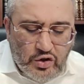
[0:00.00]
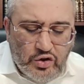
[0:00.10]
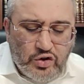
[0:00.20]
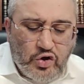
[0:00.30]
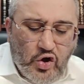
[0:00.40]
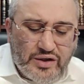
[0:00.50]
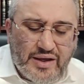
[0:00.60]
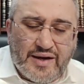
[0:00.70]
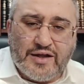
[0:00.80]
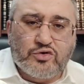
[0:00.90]
lo
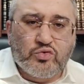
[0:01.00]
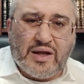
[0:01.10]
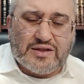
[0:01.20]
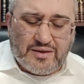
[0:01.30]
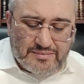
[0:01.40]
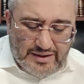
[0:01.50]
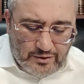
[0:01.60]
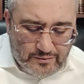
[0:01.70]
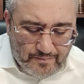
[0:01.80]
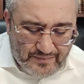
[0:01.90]
yered, do not come
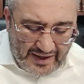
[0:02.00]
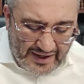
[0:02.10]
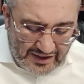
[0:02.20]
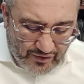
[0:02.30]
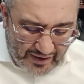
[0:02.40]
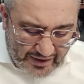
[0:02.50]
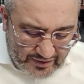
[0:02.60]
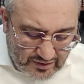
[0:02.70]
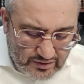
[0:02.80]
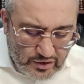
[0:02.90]
down. Eila,
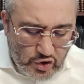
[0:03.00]
rather,